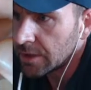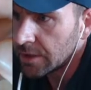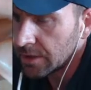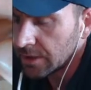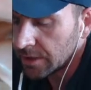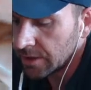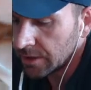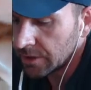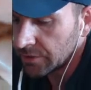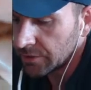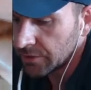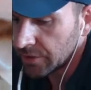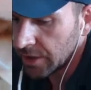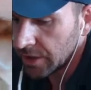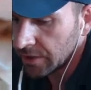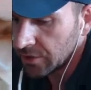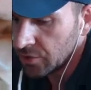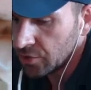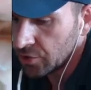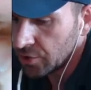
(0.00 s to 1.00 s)
It is
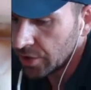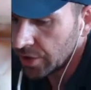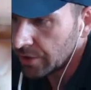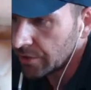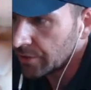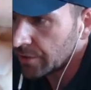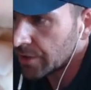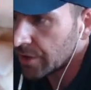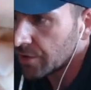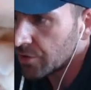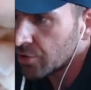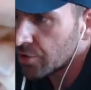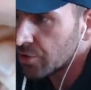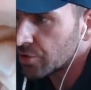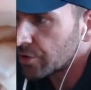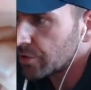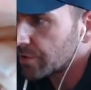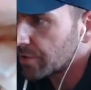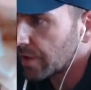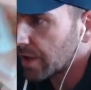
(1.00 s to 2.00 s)
just
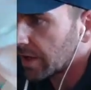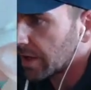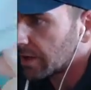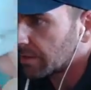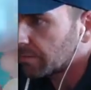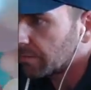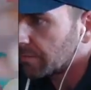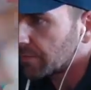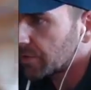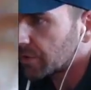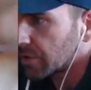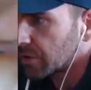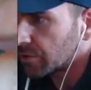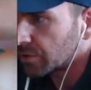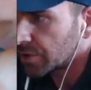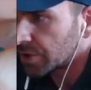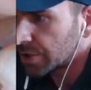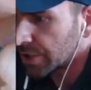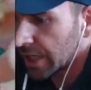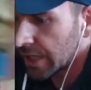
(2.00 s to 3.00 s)
Shazam. So
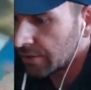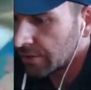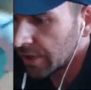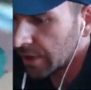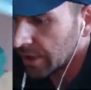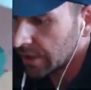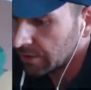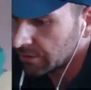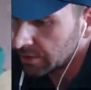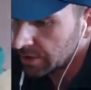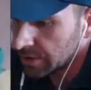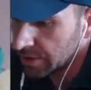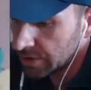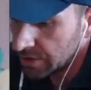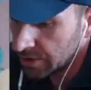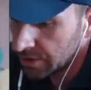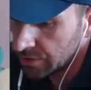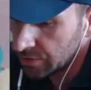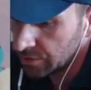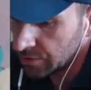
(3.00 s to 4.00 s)
shout out
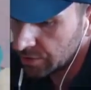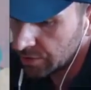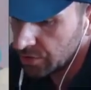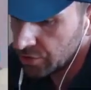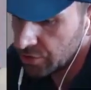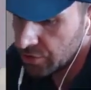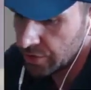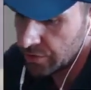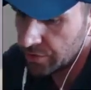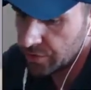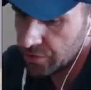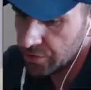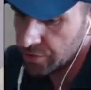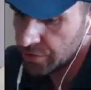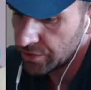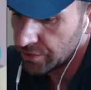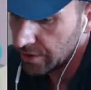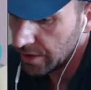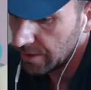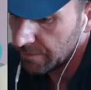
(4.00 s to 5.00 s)
to just
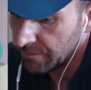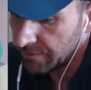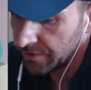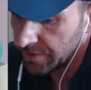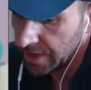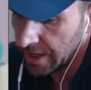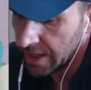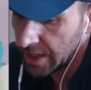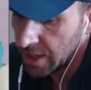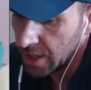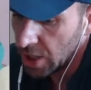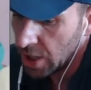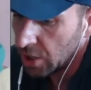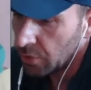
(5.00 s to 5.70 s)
Shazam for that.